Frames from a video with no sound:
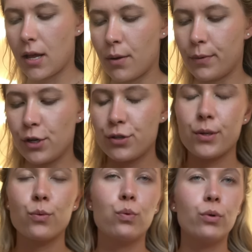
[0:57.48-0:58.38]
We're
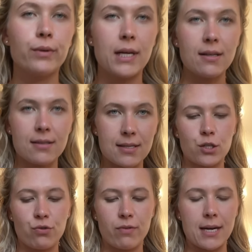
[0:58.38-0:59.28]
using walnuts, a
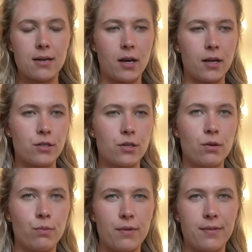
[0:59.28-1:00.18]
great nut
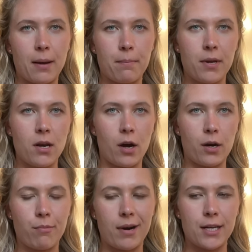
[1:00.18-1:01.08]
with that banana
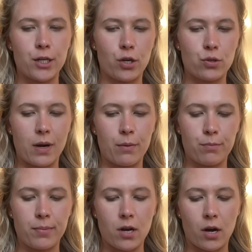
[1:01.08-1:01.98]
bread. It goes well
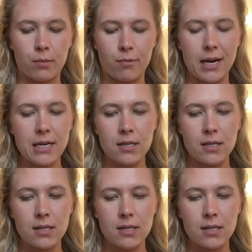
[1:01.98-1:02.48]
with banana bread.